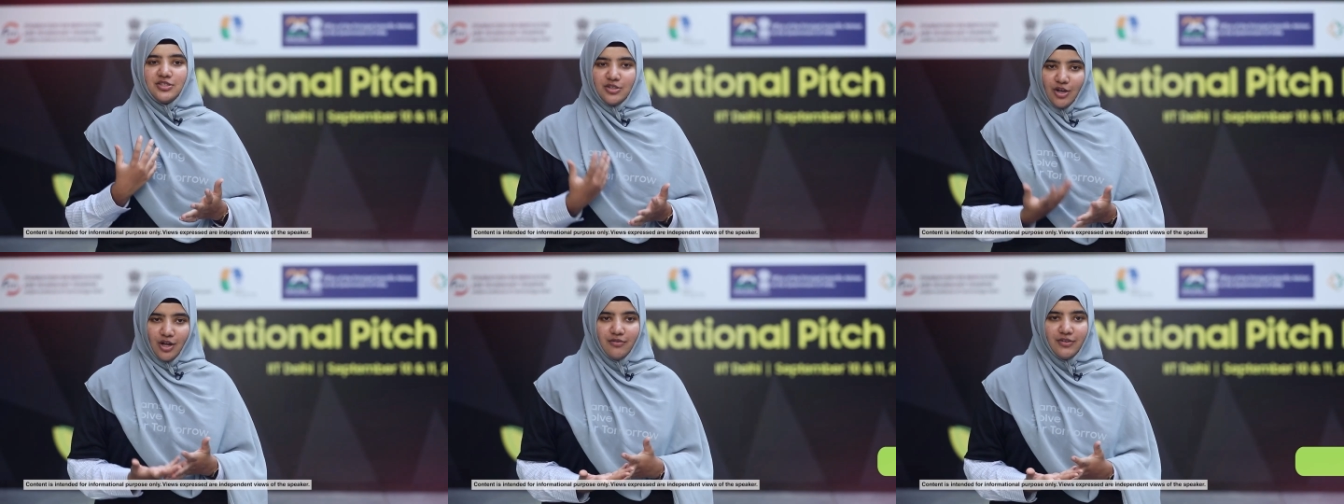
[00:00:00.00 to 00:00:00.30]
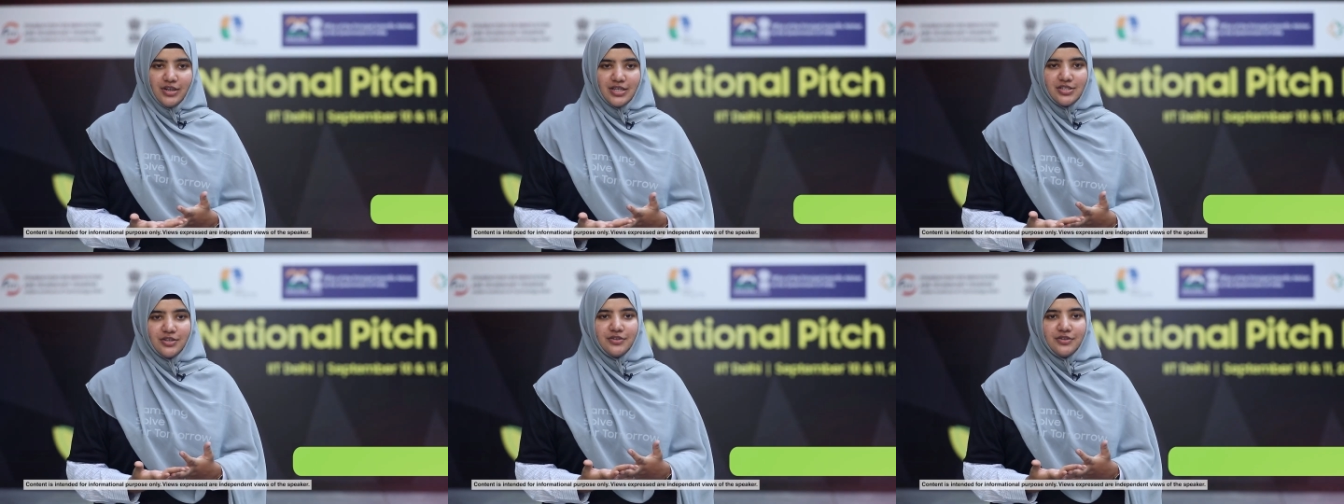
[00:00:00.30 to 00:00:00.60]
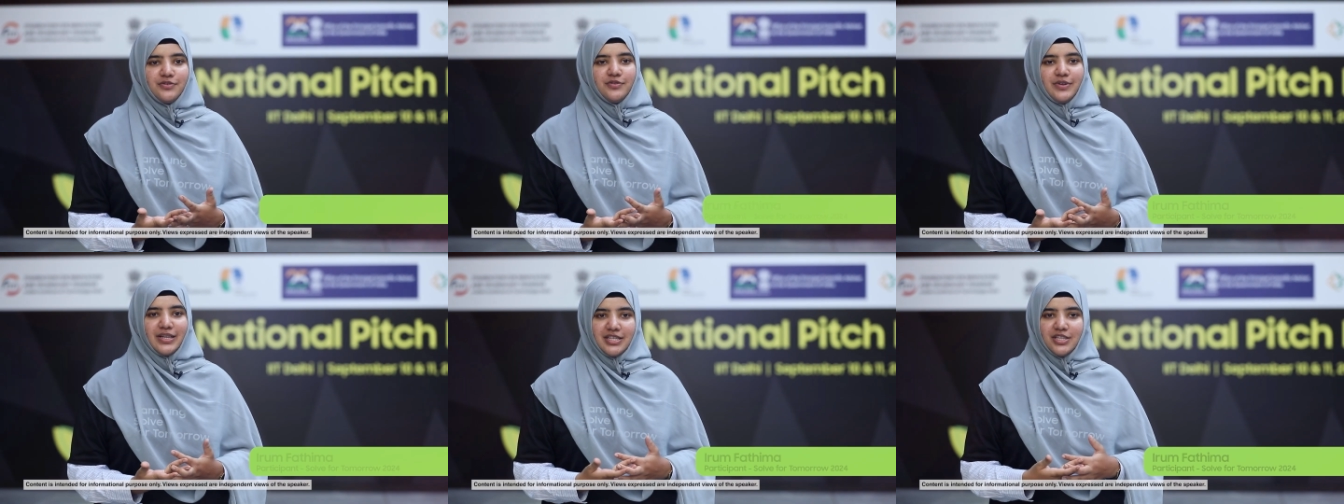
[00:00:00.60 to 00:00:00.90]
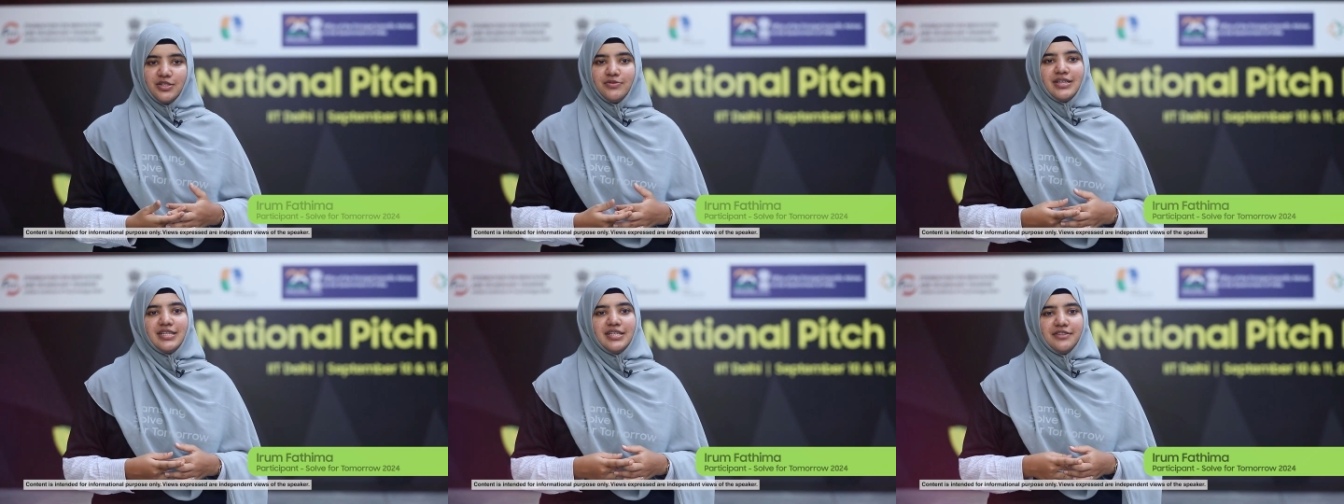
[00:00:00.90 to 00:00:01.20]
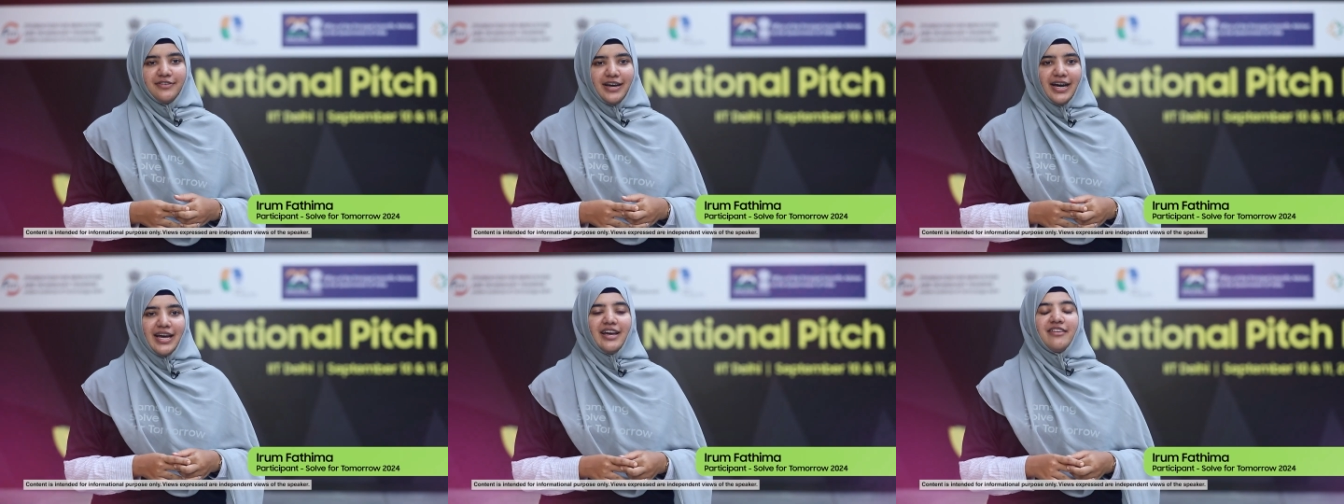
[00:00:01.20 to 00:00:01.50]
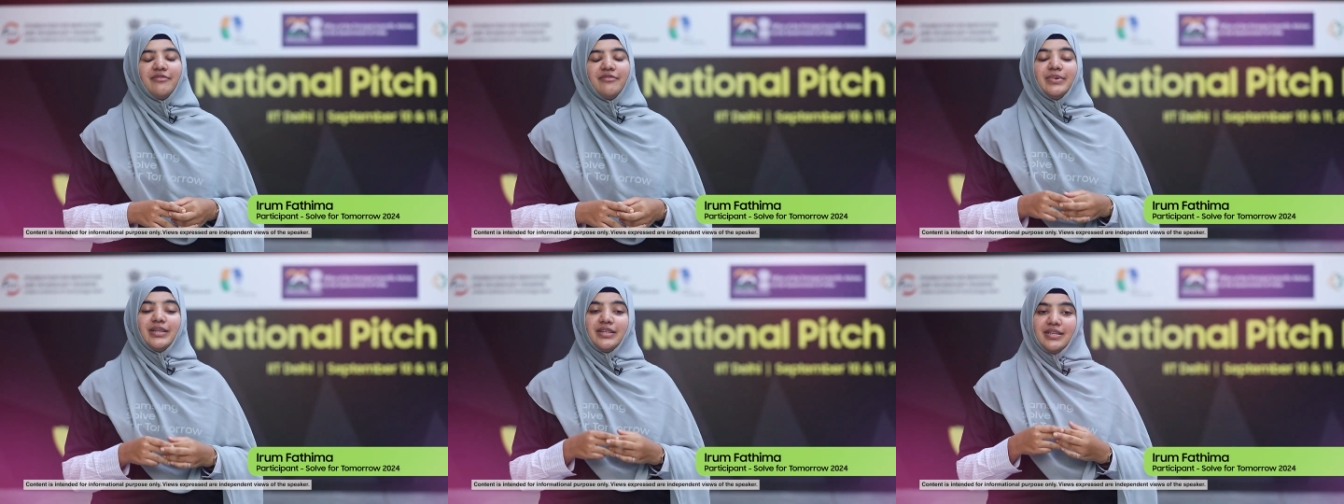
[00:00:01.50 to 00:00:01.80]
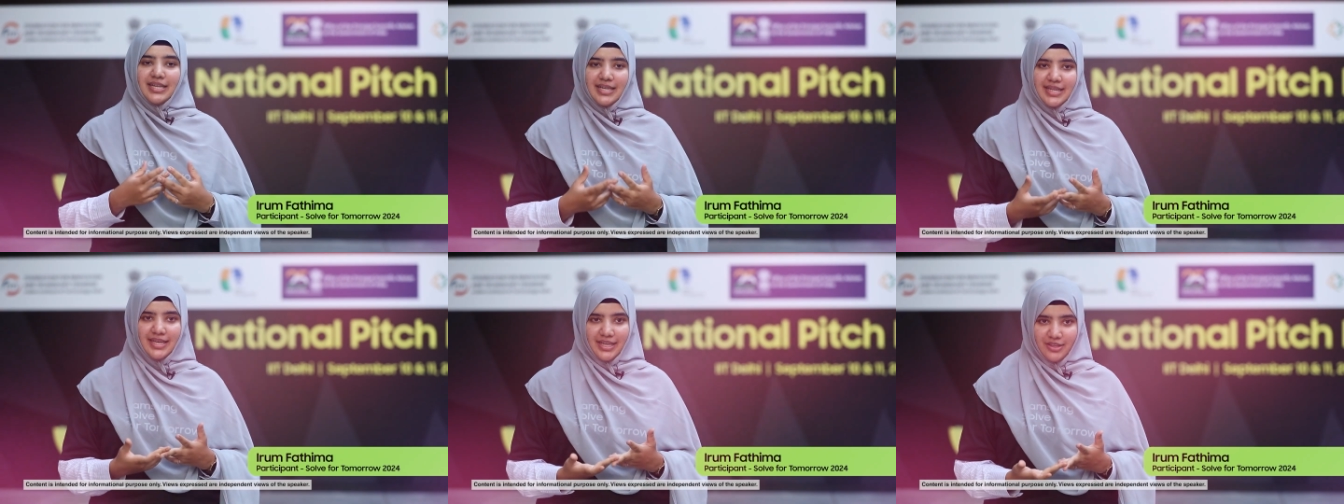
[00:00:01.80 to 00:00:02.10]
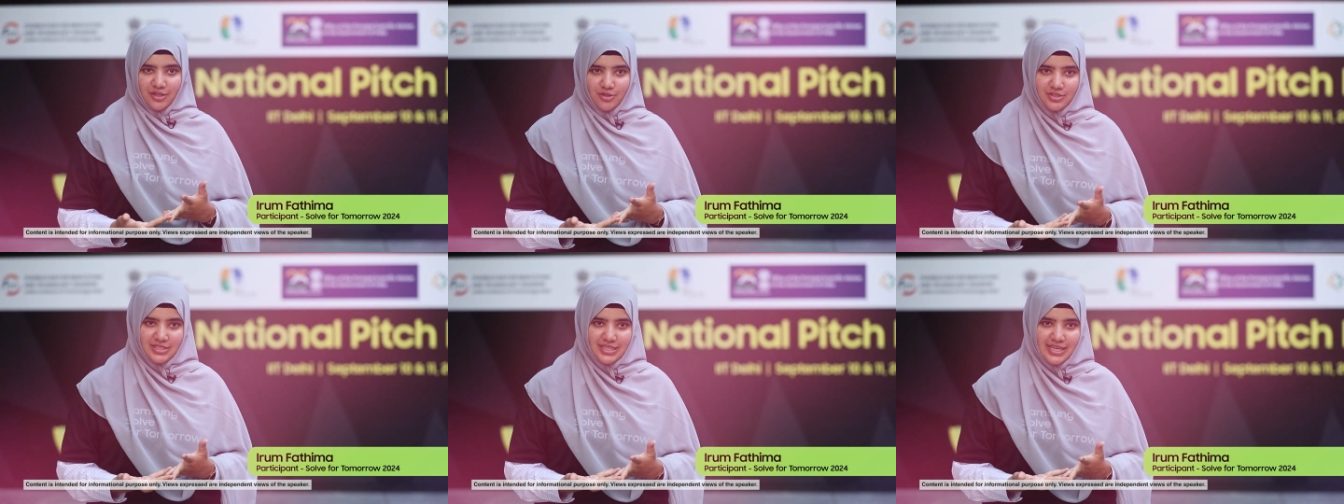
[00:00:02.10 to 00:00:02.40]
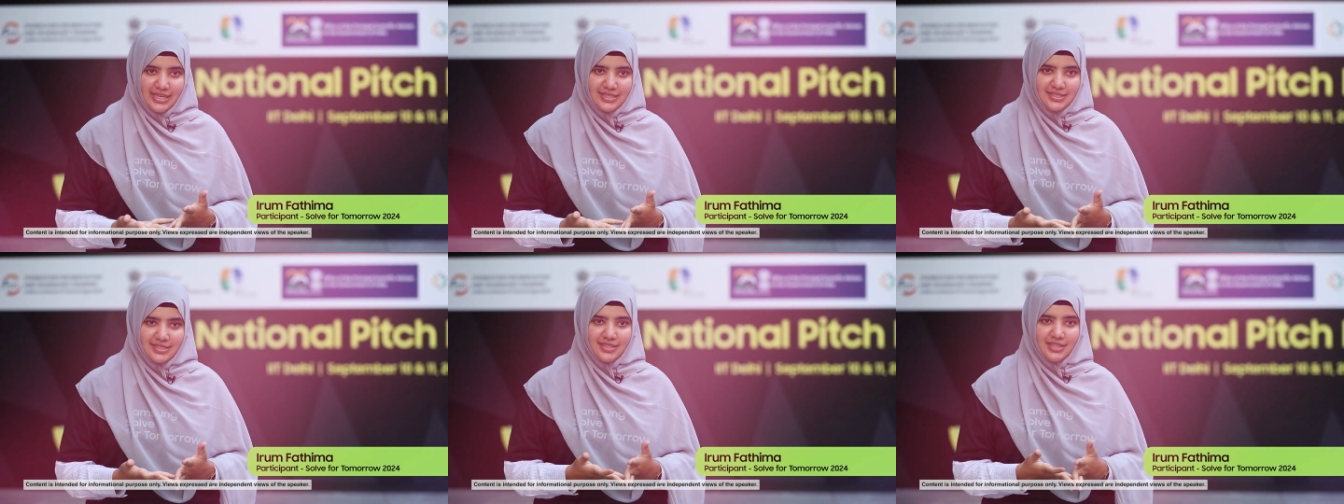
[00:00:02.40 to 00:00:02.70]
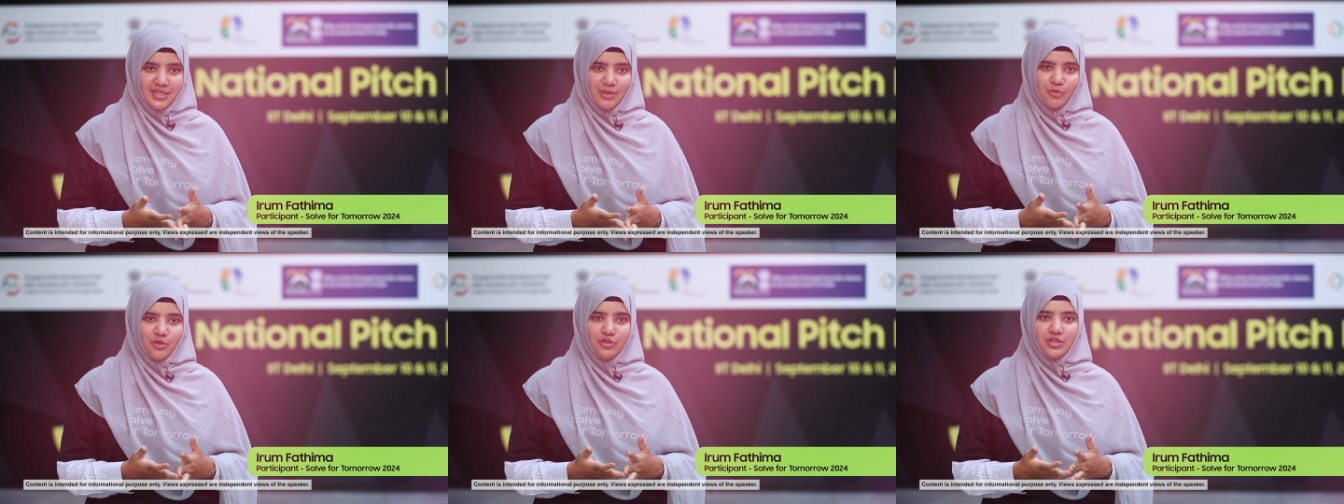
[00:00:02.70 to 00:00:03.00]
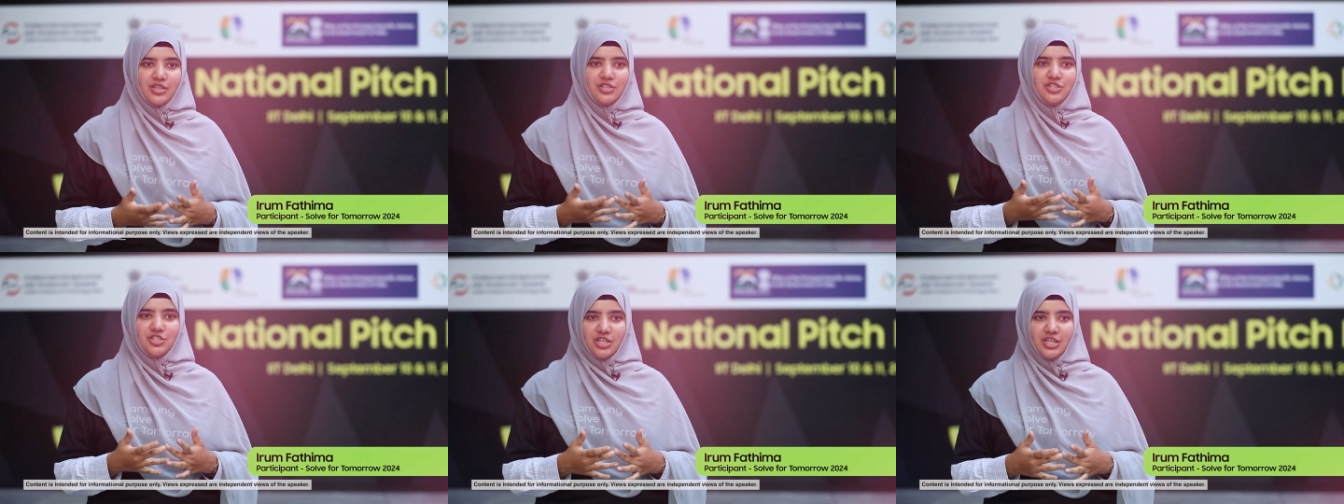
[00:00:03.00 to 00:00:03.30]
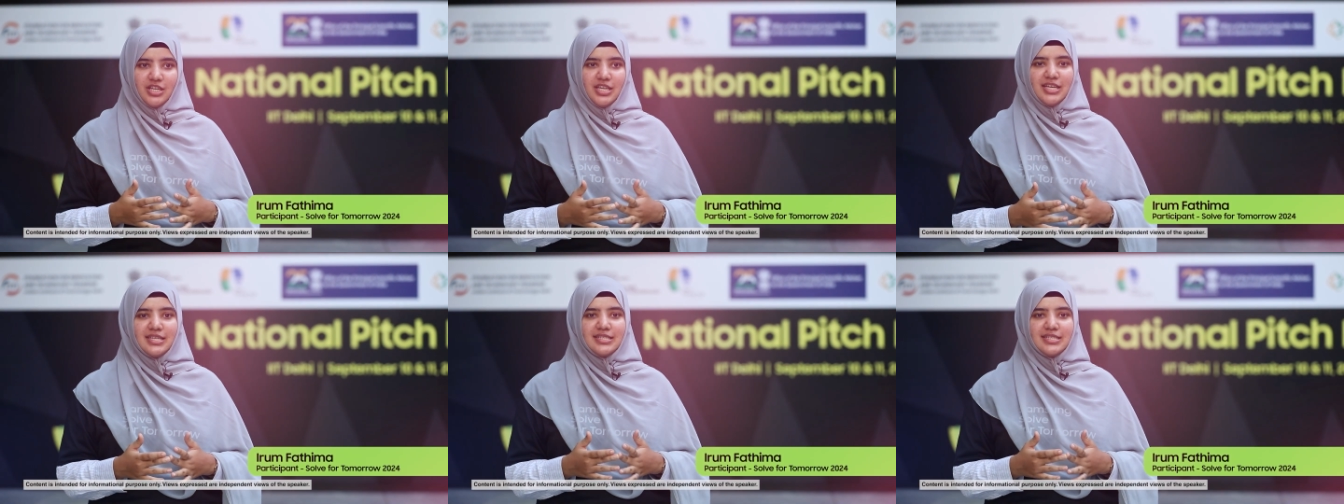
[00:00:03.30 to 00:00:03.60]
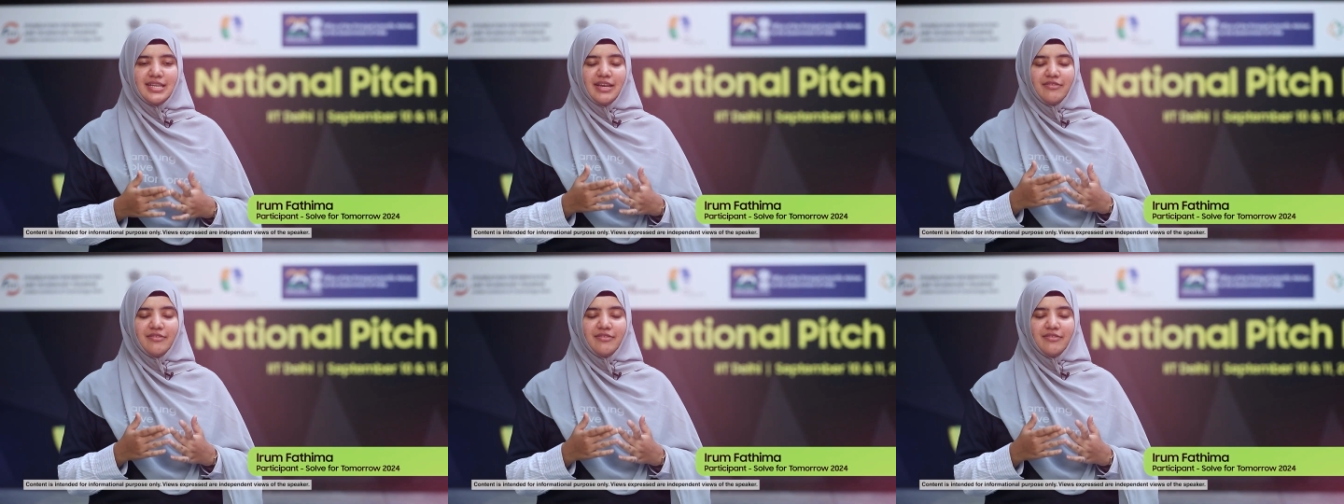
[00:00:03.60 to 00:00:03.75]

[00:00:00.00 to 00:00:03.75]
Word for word: solvers of 2025 have been really enthusiastic about their journeys,